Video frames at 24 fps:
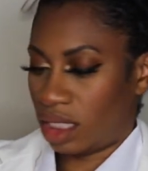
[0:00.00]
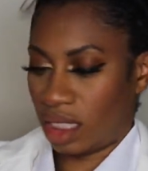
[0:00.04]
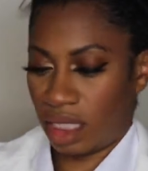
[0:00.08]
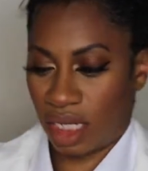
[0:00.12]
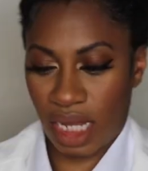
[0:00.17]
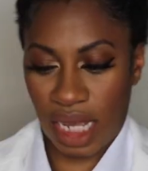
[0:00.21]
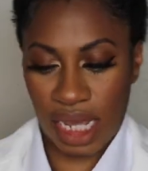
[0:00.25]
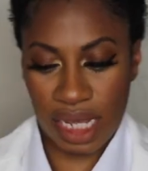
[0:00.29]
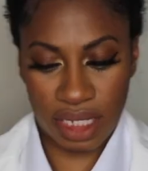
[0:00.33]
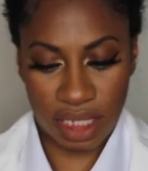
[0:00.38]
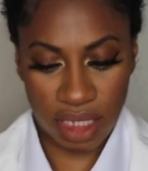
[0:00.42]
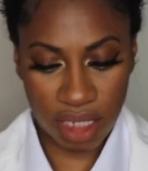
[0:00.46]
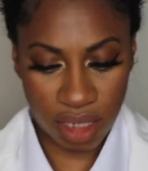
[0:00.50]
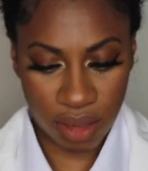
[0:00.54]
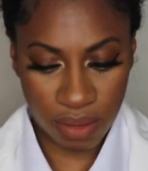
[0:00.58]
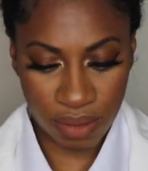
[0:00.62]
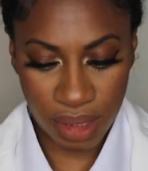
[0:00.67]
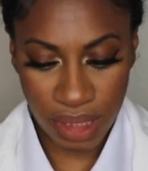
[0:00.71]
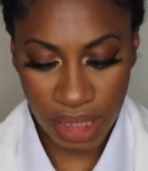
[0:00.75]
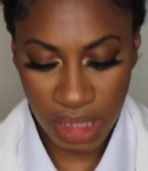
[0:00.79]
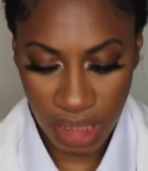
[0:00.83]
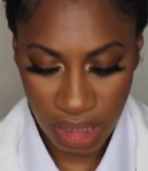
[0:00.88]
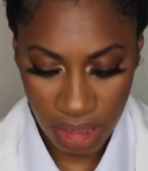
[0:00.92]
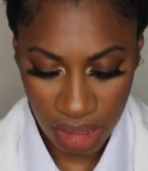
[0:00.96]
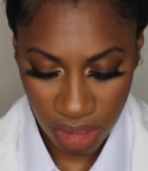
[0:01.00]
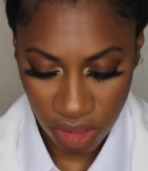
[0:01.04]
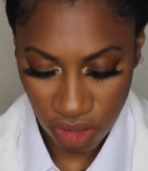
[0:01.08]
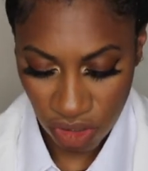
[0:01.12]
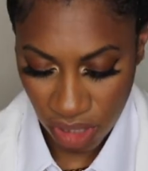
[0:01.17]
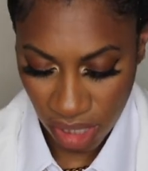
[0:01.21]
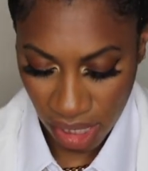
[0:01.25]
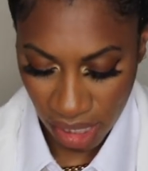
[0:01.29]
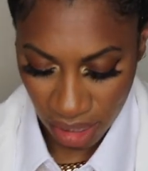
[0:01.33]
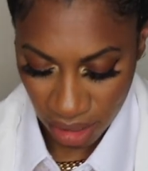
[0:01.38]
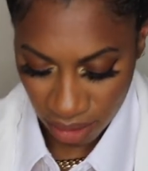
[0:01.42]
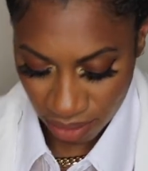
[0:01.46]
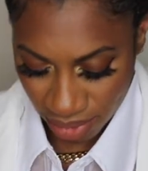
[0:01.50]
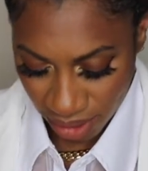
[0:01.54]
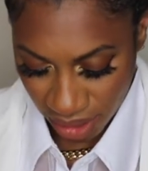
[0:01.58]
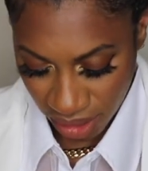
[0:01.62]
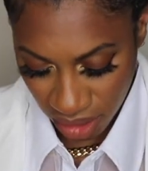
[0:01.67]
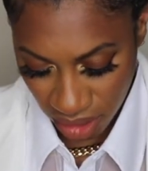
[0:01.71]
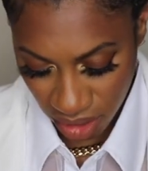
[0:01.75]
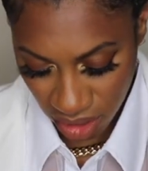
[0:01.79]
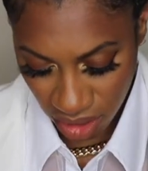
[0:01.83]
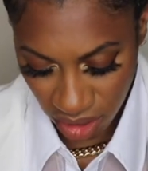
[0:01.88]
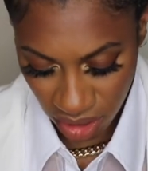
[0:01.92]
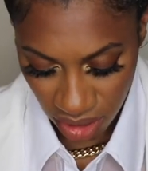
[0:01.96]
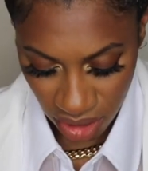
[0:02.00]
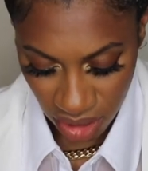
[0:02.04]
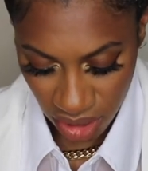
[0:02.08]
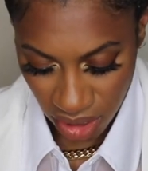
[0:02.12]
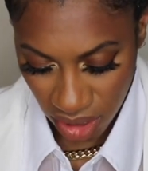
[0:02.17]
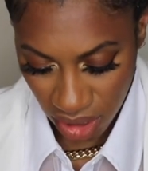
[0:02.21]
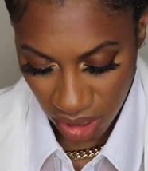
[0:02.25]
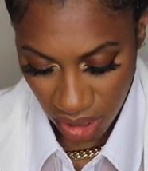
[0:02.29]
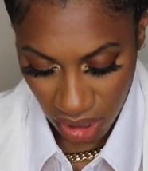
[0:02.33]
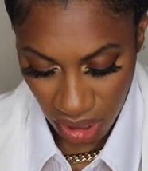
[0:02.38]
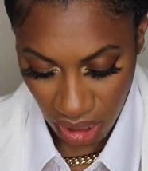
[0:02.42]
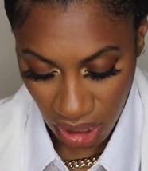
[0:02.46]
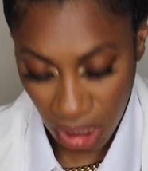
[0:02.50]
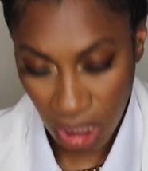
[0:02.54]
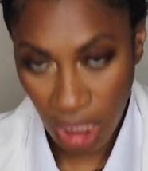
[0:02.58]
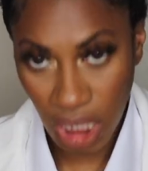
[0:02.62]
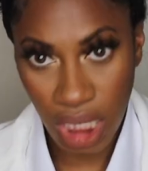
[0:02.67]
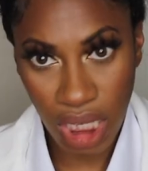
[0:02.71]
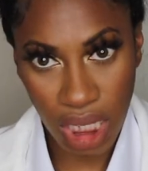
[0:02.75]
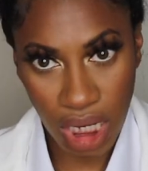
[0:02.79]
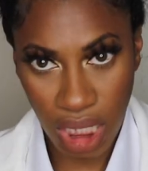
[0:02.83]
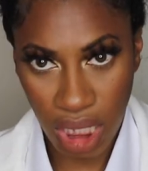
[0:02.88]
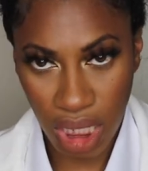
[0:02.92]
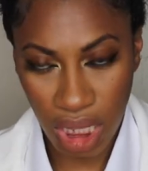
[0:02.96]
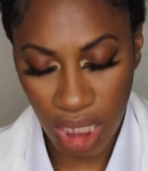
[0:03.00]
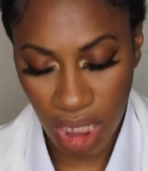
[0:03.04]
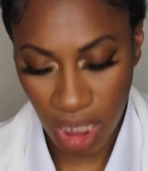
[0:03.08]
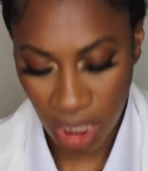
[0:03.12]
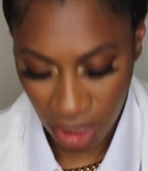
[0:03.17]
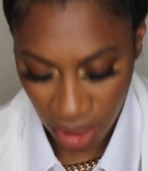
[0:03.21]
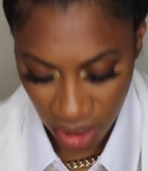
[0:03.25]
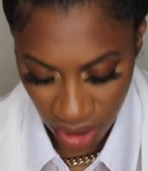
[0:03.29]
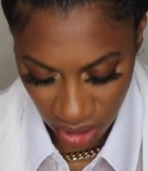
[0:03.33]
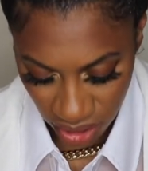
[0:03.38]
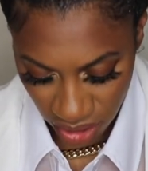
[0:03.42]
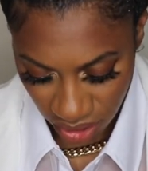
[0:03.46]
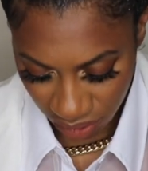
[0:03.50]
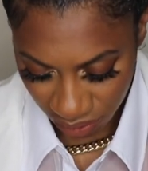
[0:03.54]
Not completely dry, but getting there.